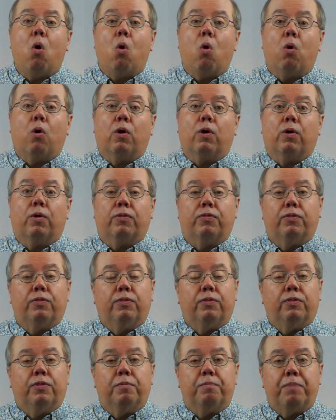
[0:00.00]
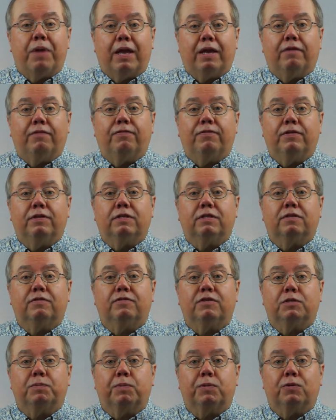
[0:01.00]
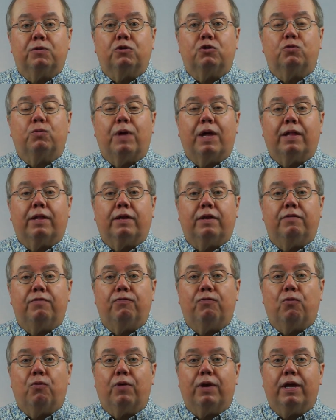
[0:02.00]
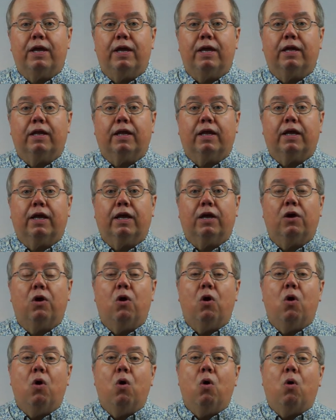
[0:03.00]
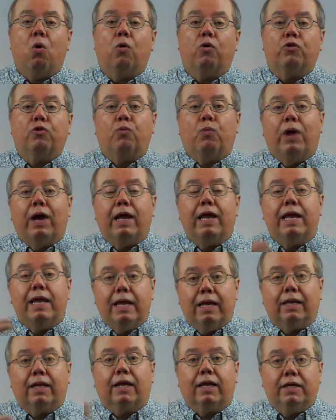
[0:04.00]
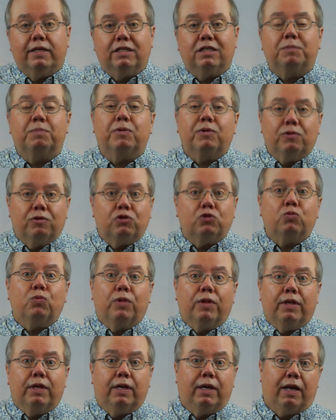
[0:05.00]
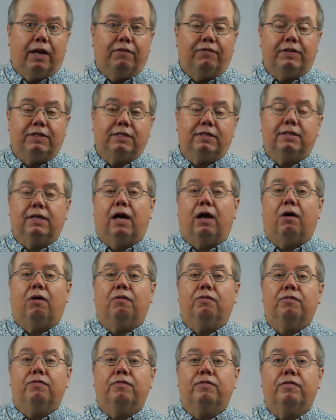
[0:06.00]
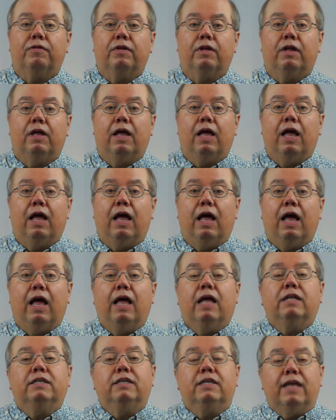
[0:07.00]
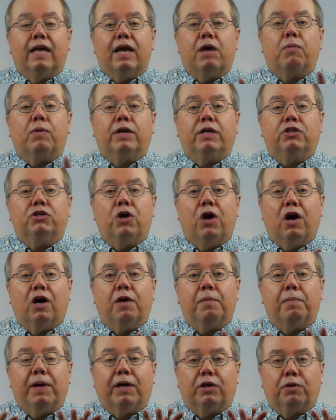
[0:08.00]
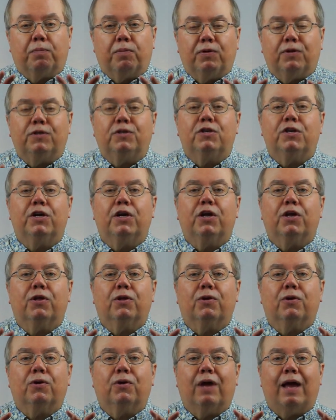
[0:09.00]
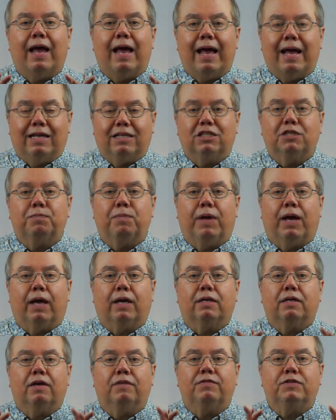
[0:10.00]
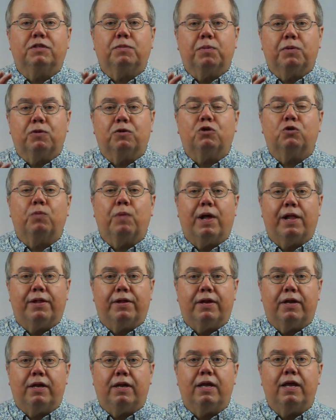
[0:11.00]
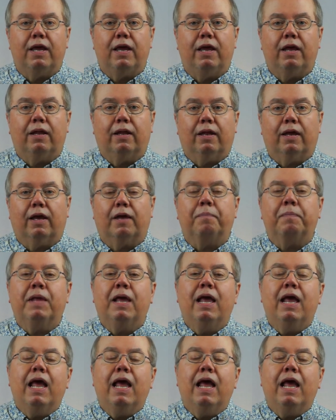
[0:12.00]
or the benefits of spirituality for healing or the way healing is spiritual in and of itself. Today I want to talk about a particular aspect of spirituality and healing,